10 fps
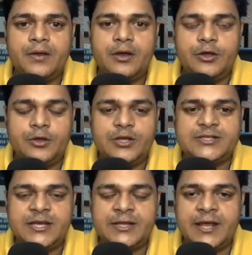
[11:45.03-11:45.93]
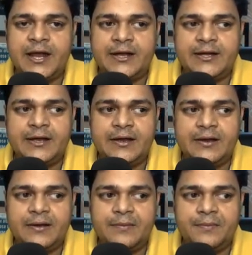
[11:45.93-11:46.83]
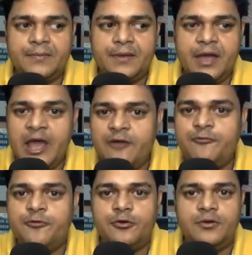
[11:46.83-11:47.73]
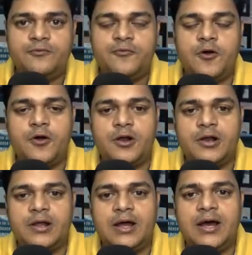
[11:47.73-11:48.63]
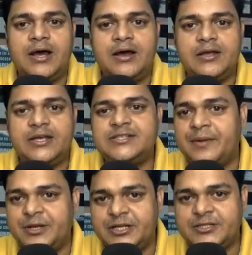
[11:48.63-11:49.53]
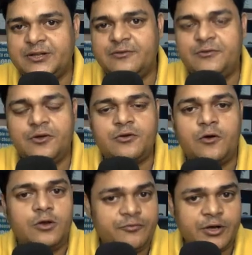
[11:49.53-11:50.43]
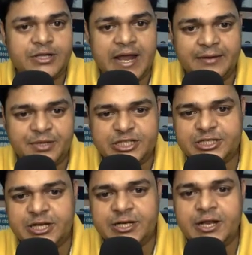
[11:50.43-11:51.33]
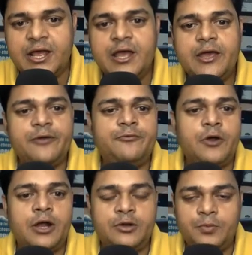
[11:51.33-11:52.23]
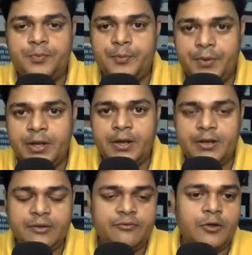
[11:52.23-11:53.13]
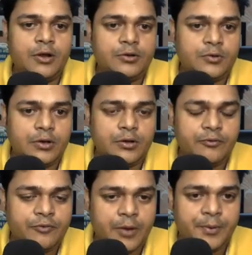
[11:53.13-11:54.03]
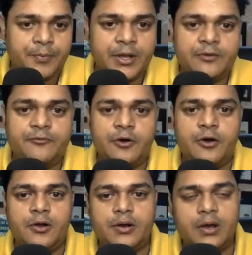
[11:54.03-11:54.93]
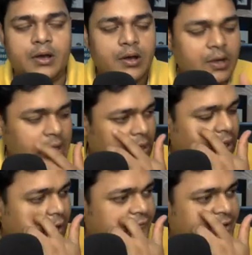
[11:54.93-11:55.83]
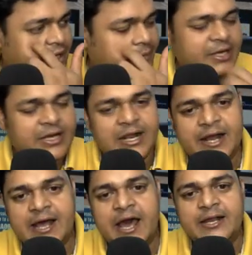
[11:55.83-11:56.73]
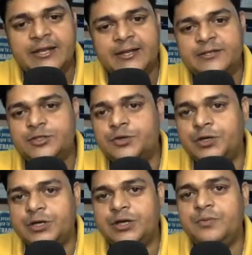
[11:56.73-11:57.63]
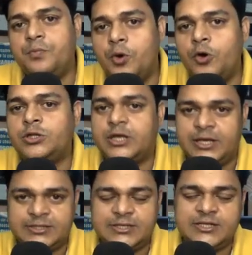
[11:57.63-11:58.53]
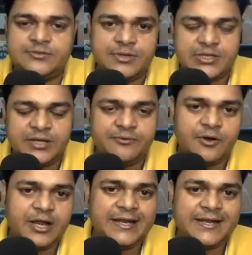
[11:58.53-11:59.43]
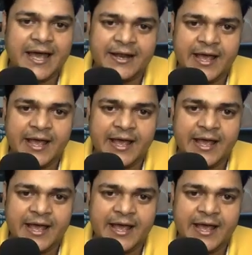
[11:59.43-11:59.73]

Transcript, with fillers: you can say that uh, helpful for uh, examination not only for the administrator if you want to prepare if you are if you are preparing for uh, uh, fundamental or architect so in both cases especially for entire